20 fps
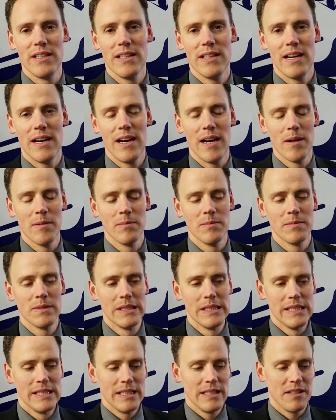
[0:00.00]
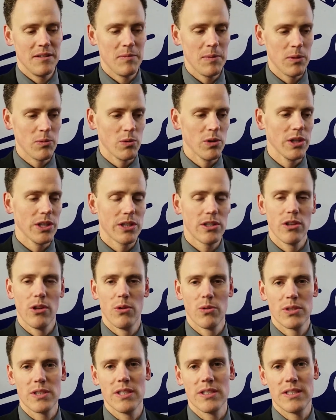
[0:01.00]
Um, they've been really
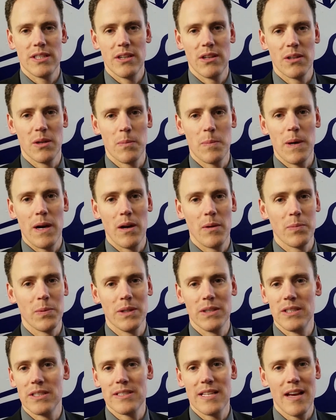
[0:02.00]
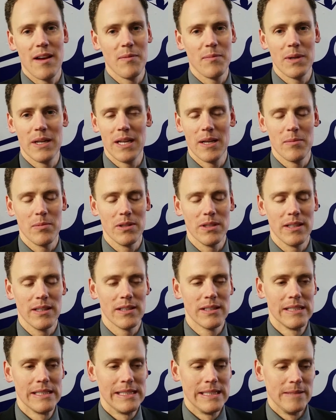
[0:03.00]
close this year on the power play and just haven't been able to
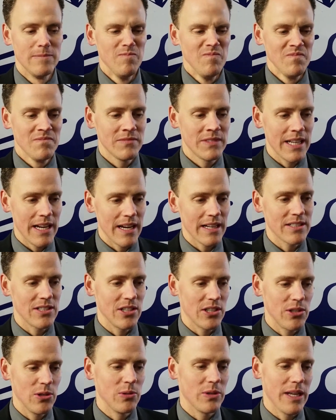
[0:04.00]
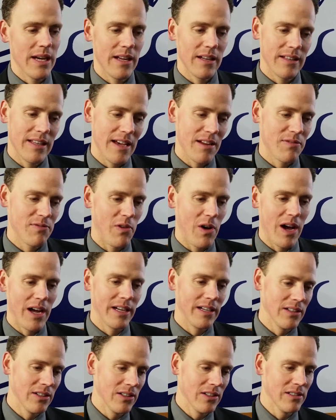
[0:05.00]
to execute that that
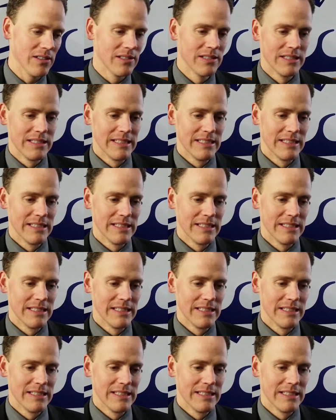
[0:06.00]
final